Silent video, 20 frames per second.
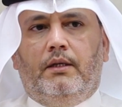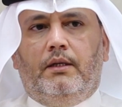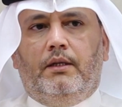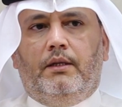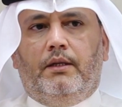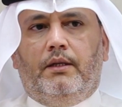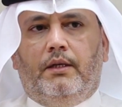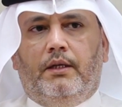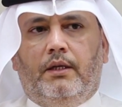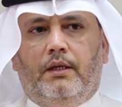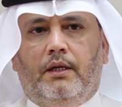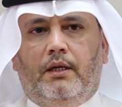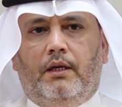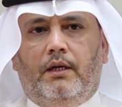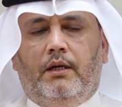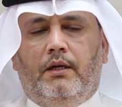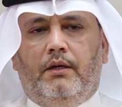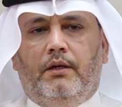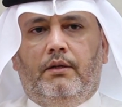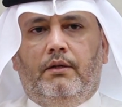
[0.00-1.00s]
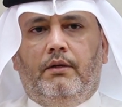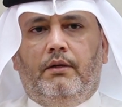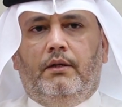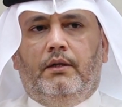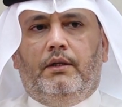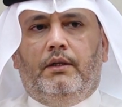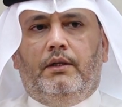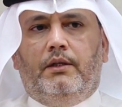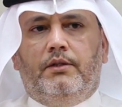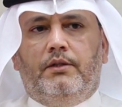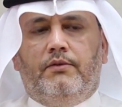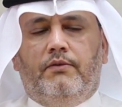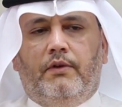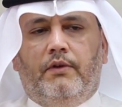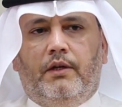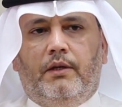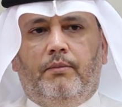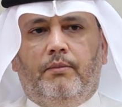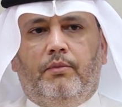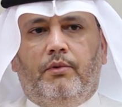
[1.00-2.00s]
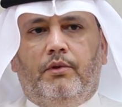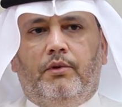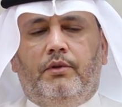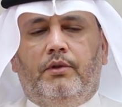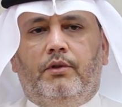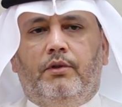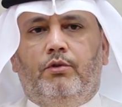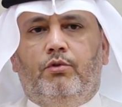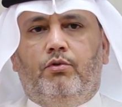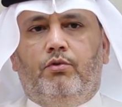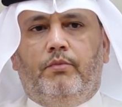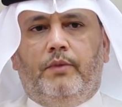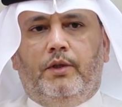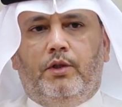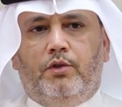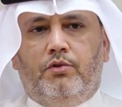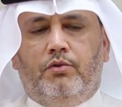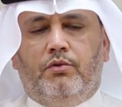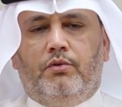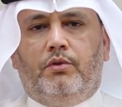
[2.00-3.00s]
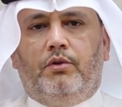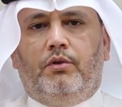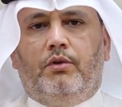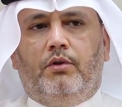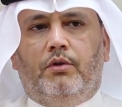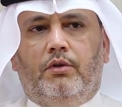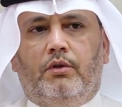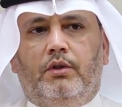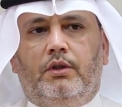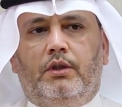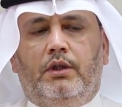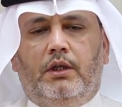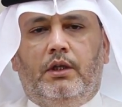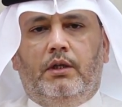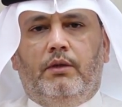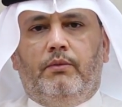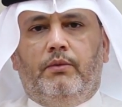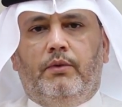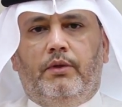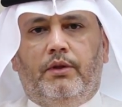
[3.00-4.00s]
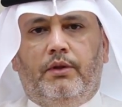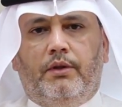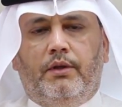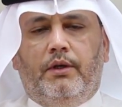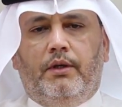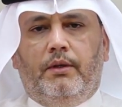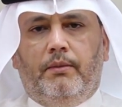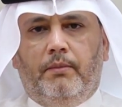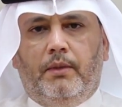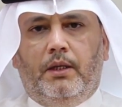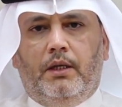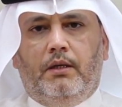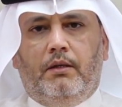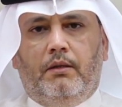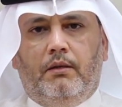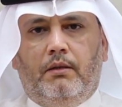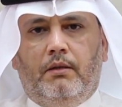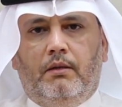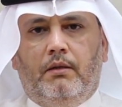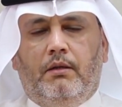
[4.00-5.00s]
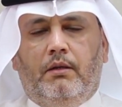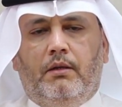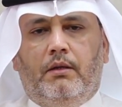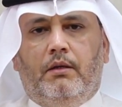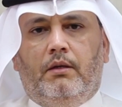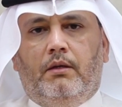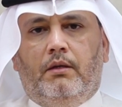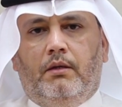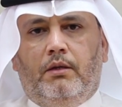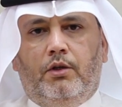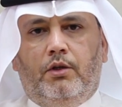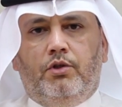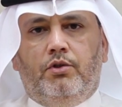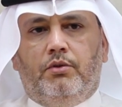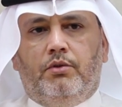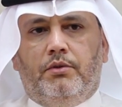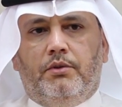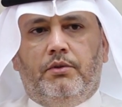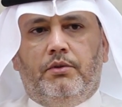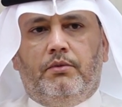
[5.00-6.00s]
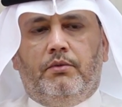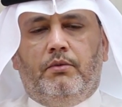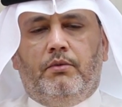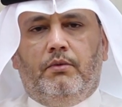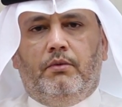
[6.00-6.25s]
in the ER, it's very important to make sure you're not dealing with 3 main issues.